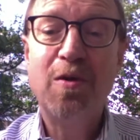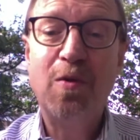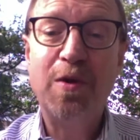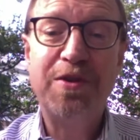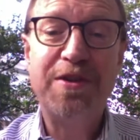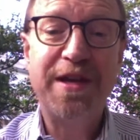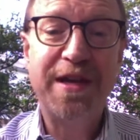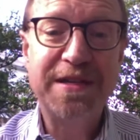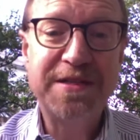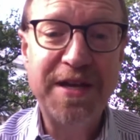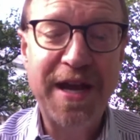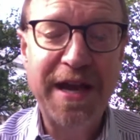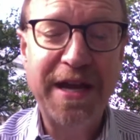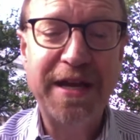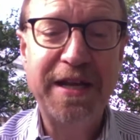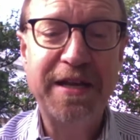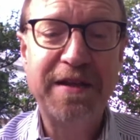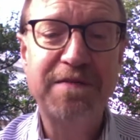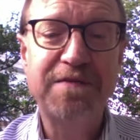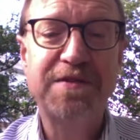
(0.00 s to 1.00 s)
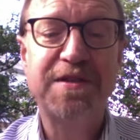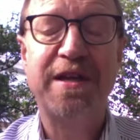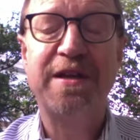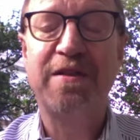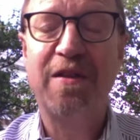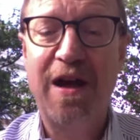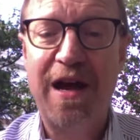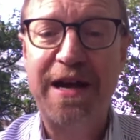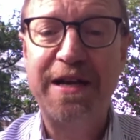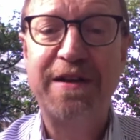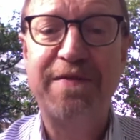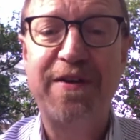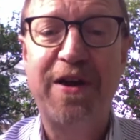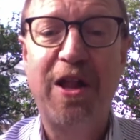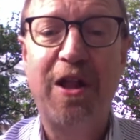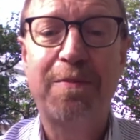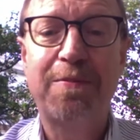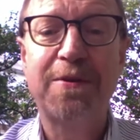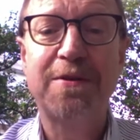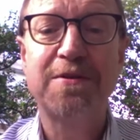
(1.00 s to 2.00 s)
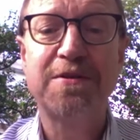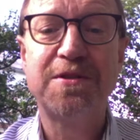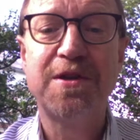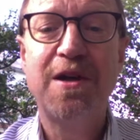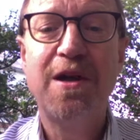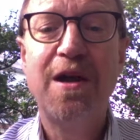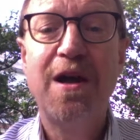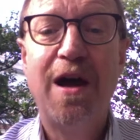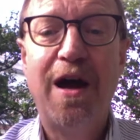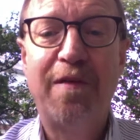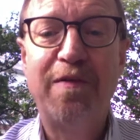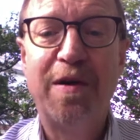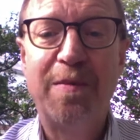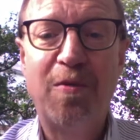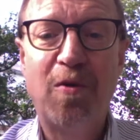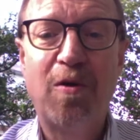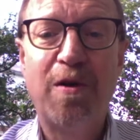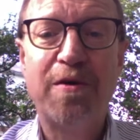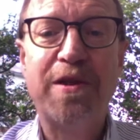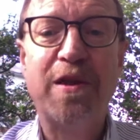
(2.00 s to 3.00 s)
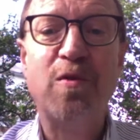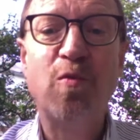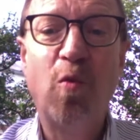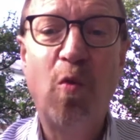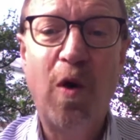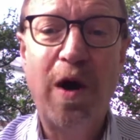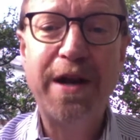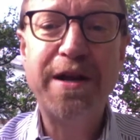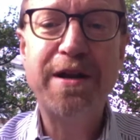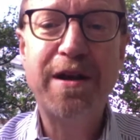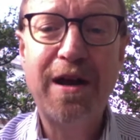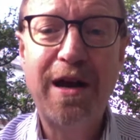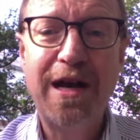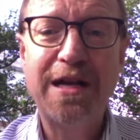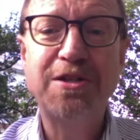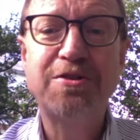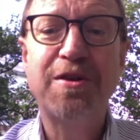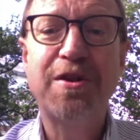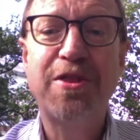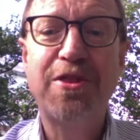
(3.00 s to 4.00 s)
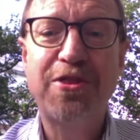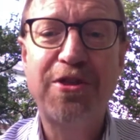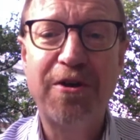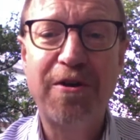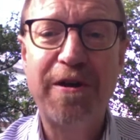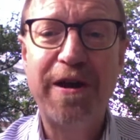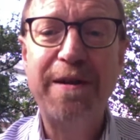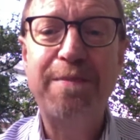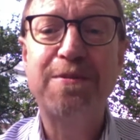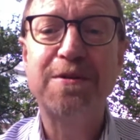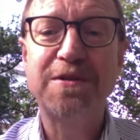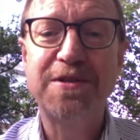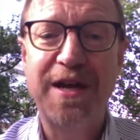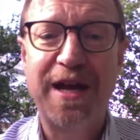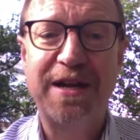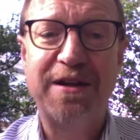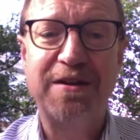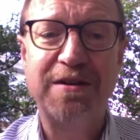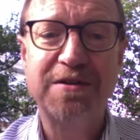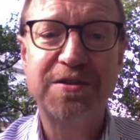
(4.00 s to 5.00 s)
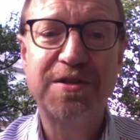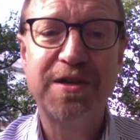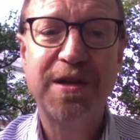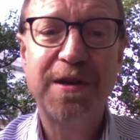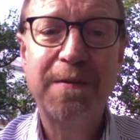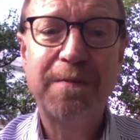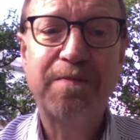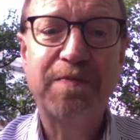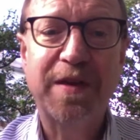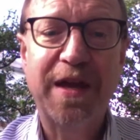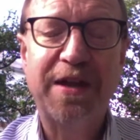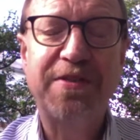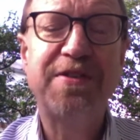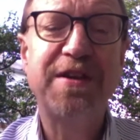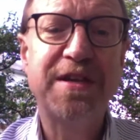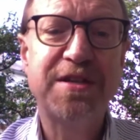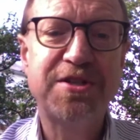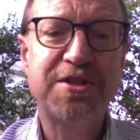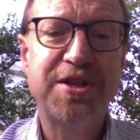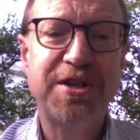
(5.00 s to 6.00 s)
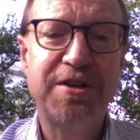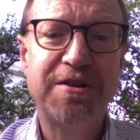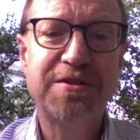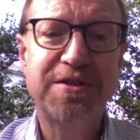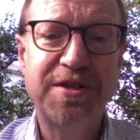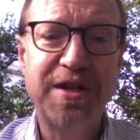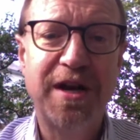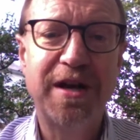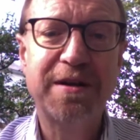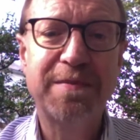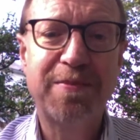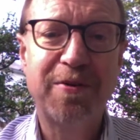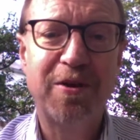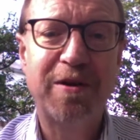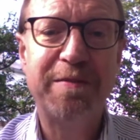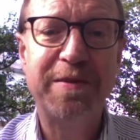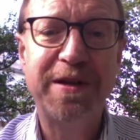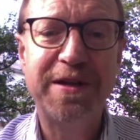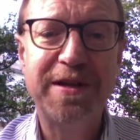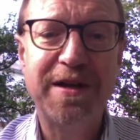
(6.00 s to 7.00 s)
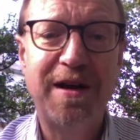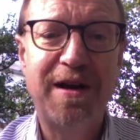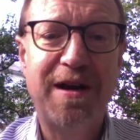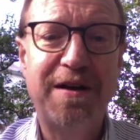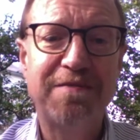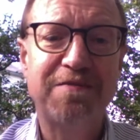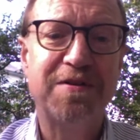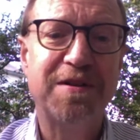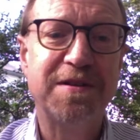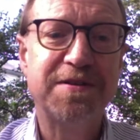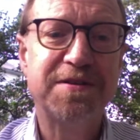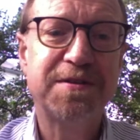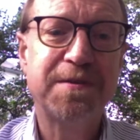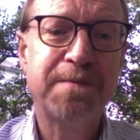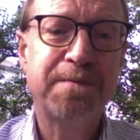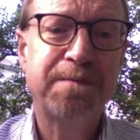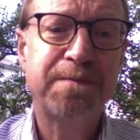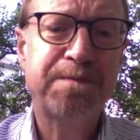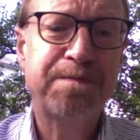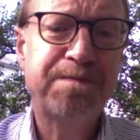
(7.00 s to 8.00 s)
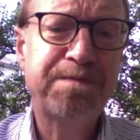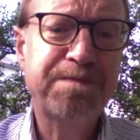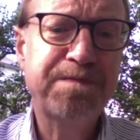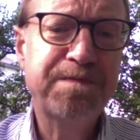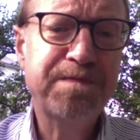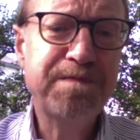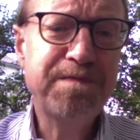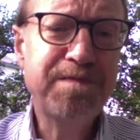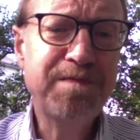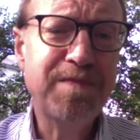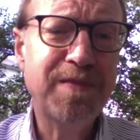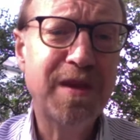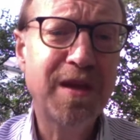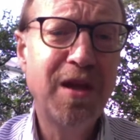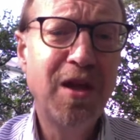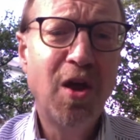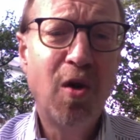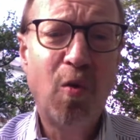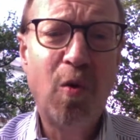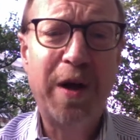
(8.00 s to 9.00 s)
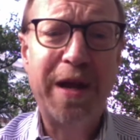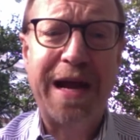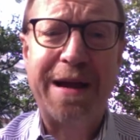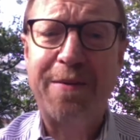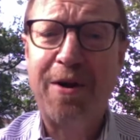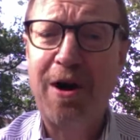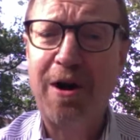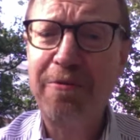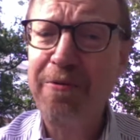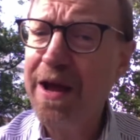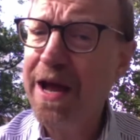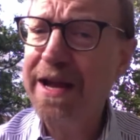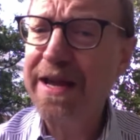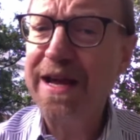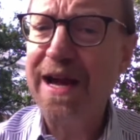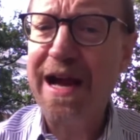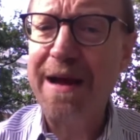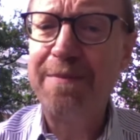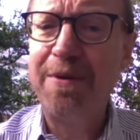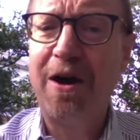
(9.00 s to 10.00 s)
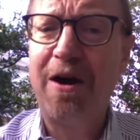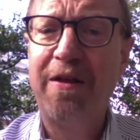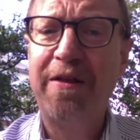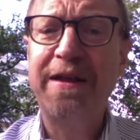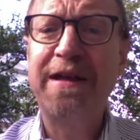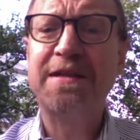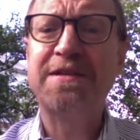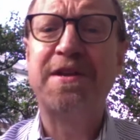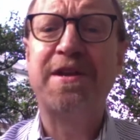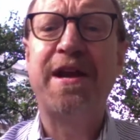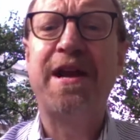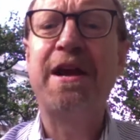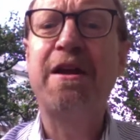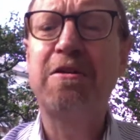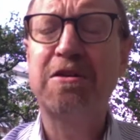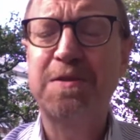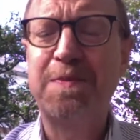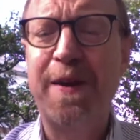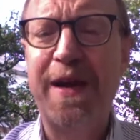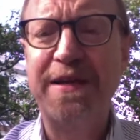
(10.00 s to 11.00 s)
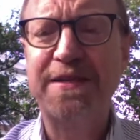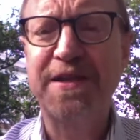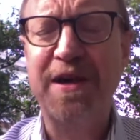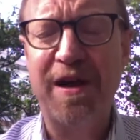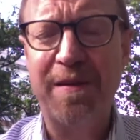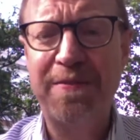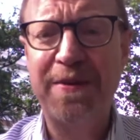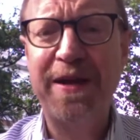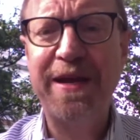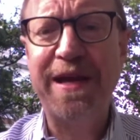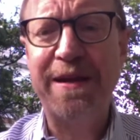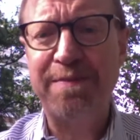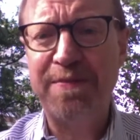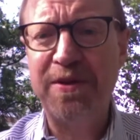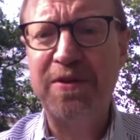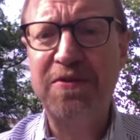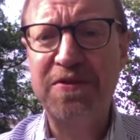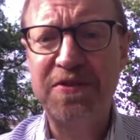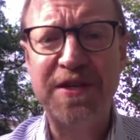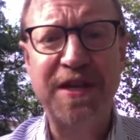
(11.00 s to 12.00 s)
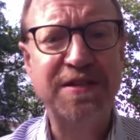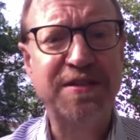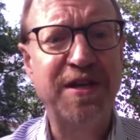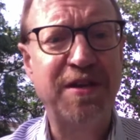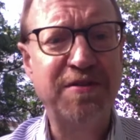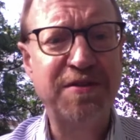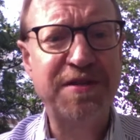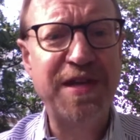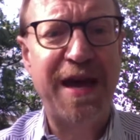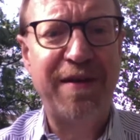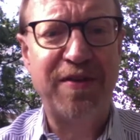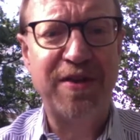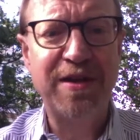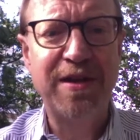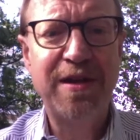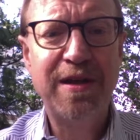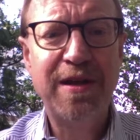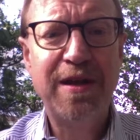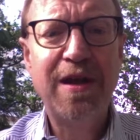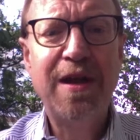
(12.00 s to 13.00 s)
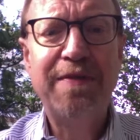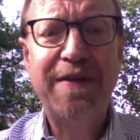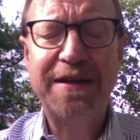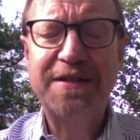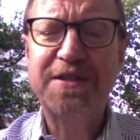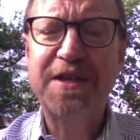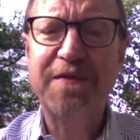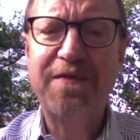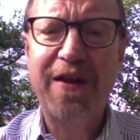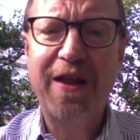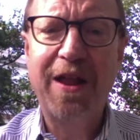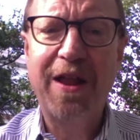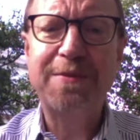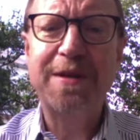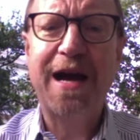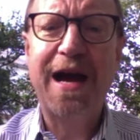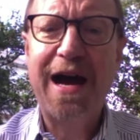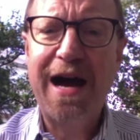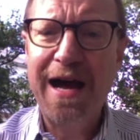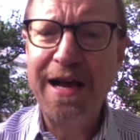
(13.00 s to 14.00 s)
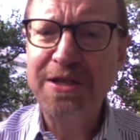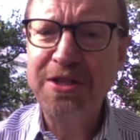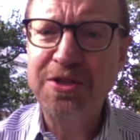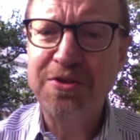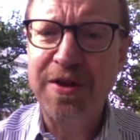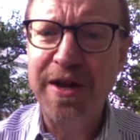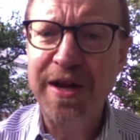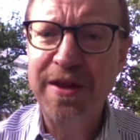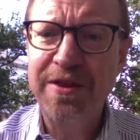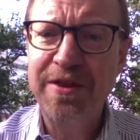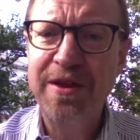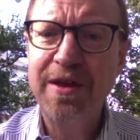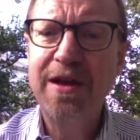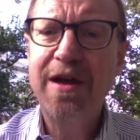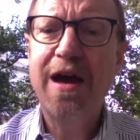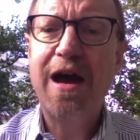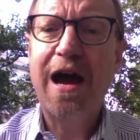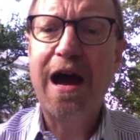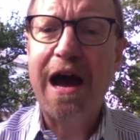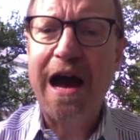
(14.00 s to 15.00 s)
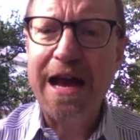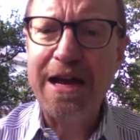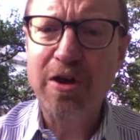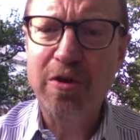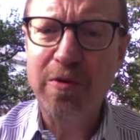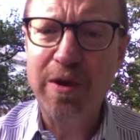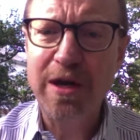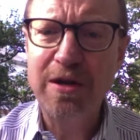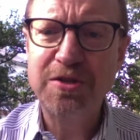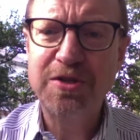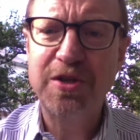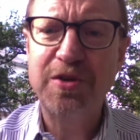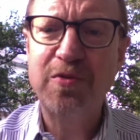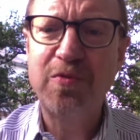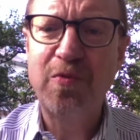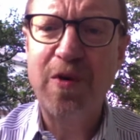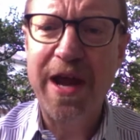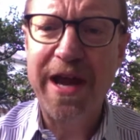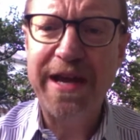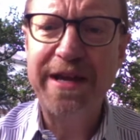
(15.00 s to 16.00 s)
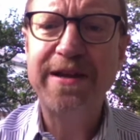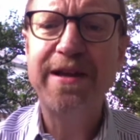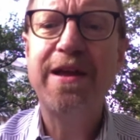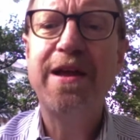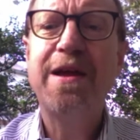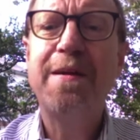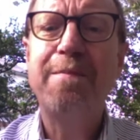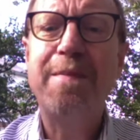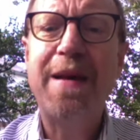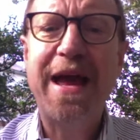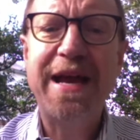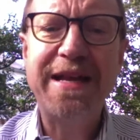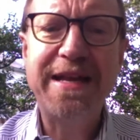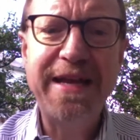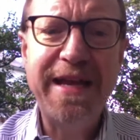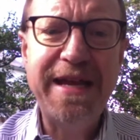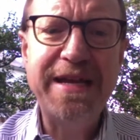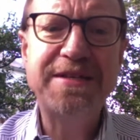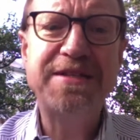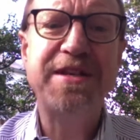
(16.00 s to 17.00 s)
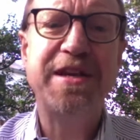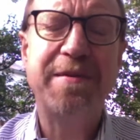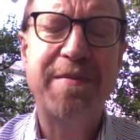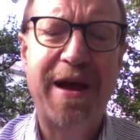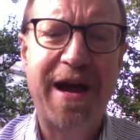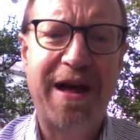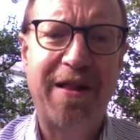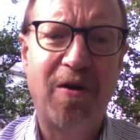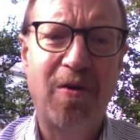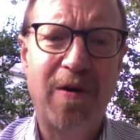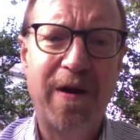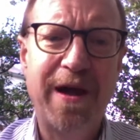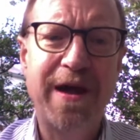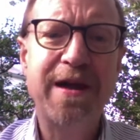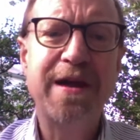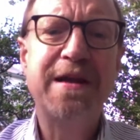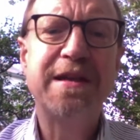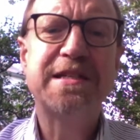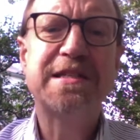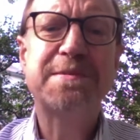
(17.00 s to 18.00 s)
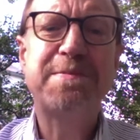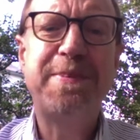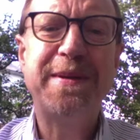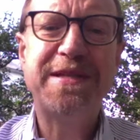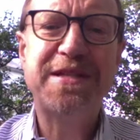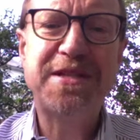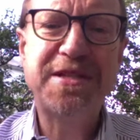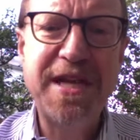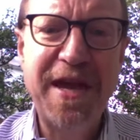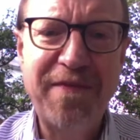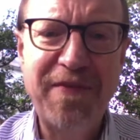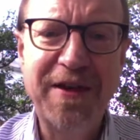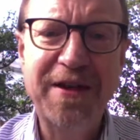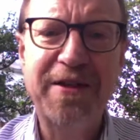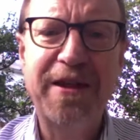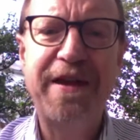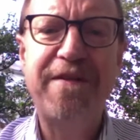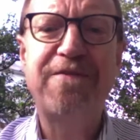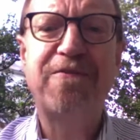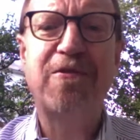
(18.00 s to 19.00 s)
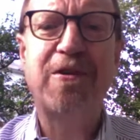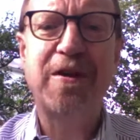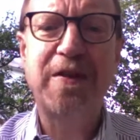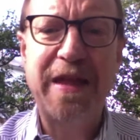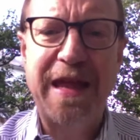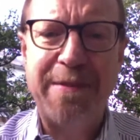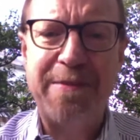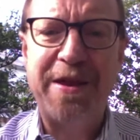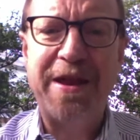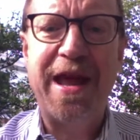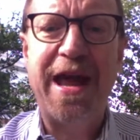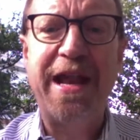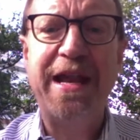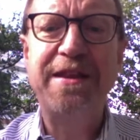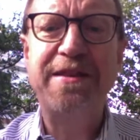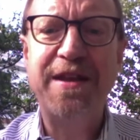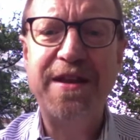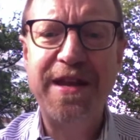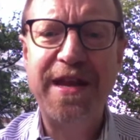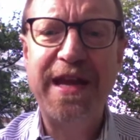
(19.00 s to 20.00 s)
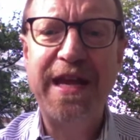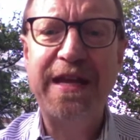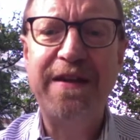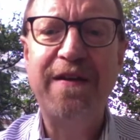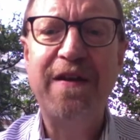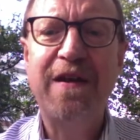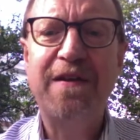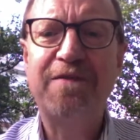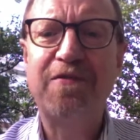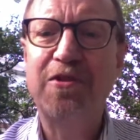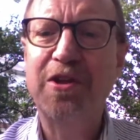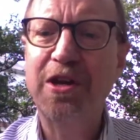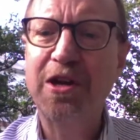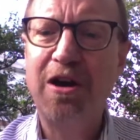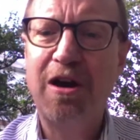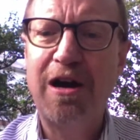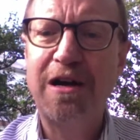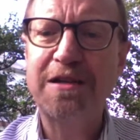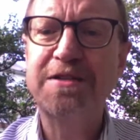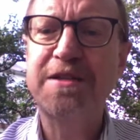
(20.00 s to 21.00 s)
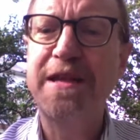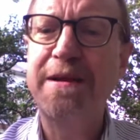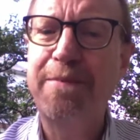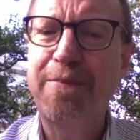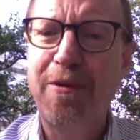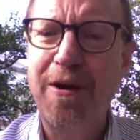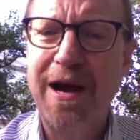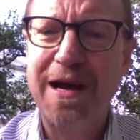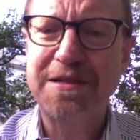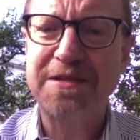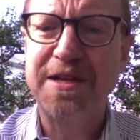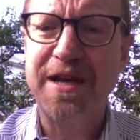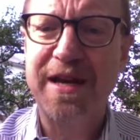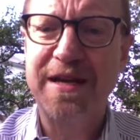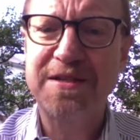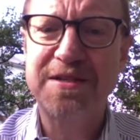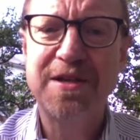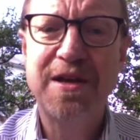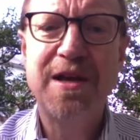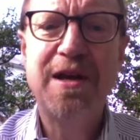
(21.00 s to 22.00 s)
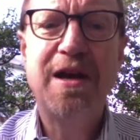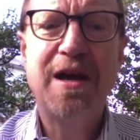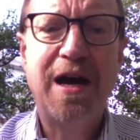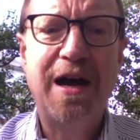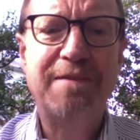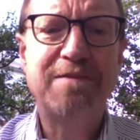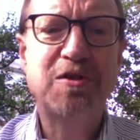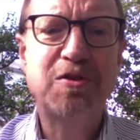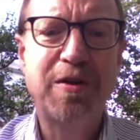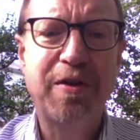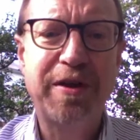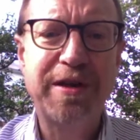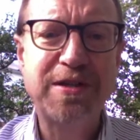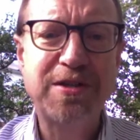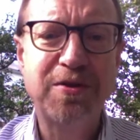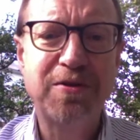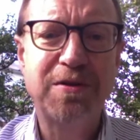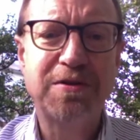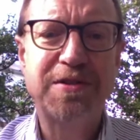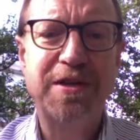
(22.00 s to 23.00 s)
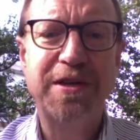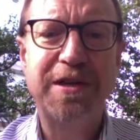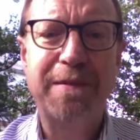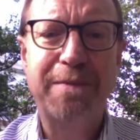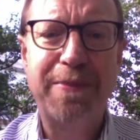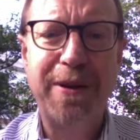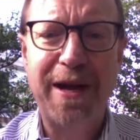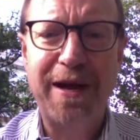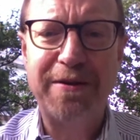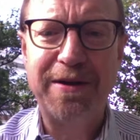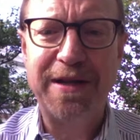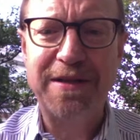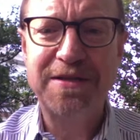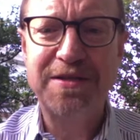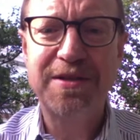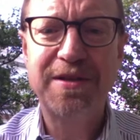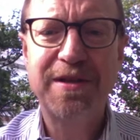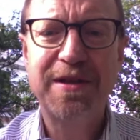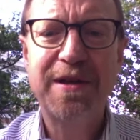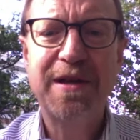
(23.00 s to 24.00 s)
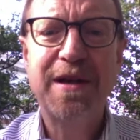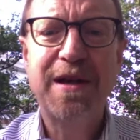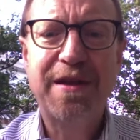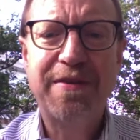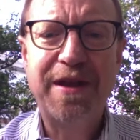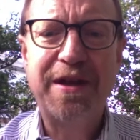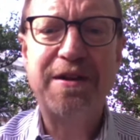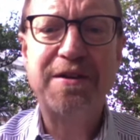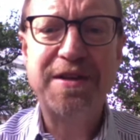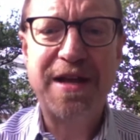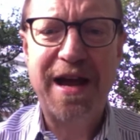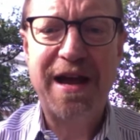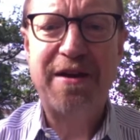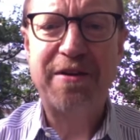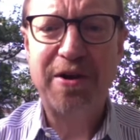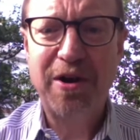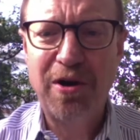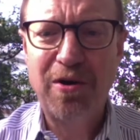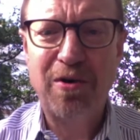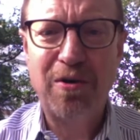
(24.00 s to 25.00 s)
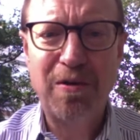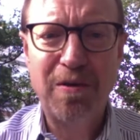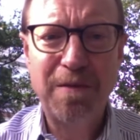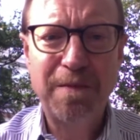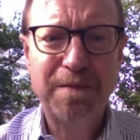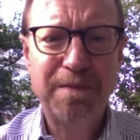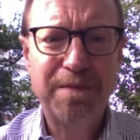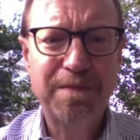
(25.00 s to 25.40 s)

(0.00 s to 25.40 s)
with the executives and line developers of the more than 130 presenters at this year's DUG Permian Conference. One I'm already eyeballing is an aerospace company at booth 607 that's developed a high-strength, high-corrosion rate magnesium alloy specifically for eliminating the need for the costly process of drilling tools and components that are downhole.